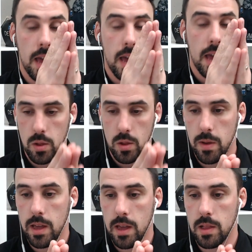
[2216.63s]
engine
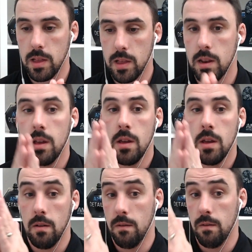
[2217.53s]
bay cleaning,
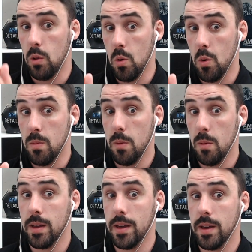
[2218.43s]
floor
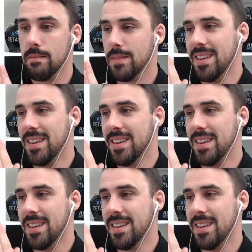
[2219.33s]
mopping,